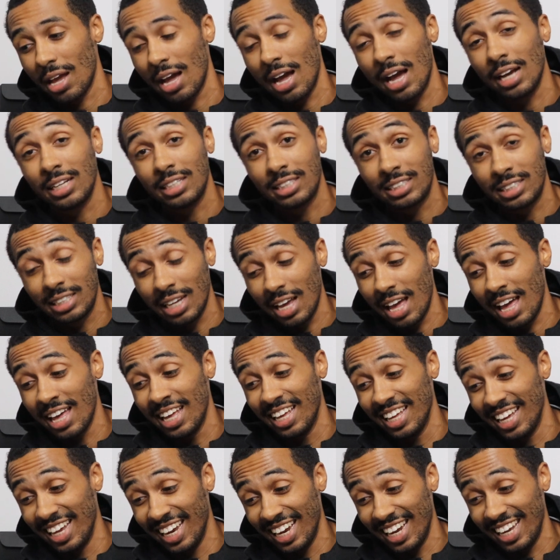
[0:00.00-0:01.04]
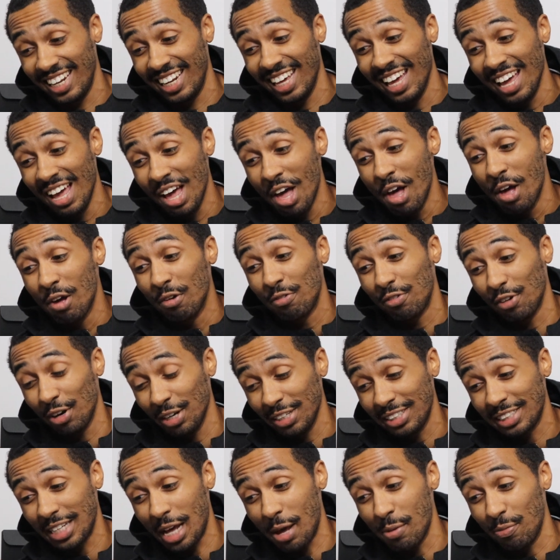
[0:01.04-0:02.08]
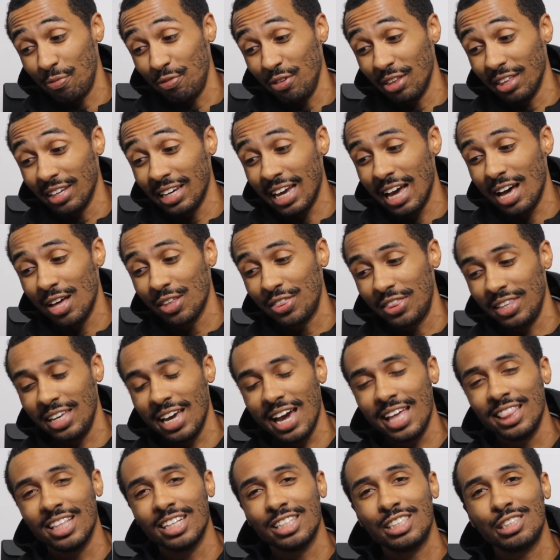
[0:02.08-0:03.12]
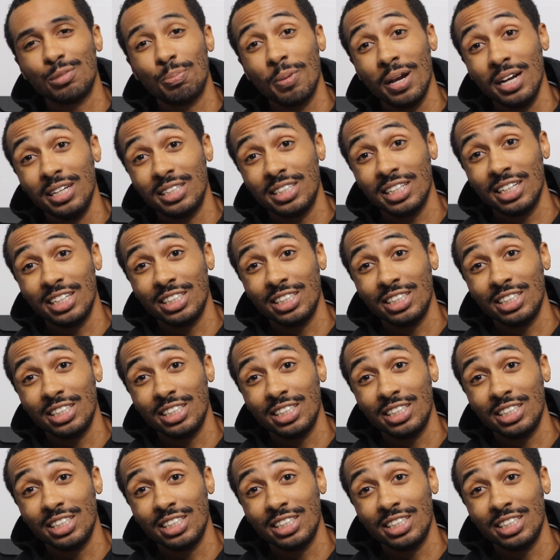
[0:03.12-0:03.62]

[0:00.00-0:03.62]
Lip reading: I said, first time feeling healthy and the space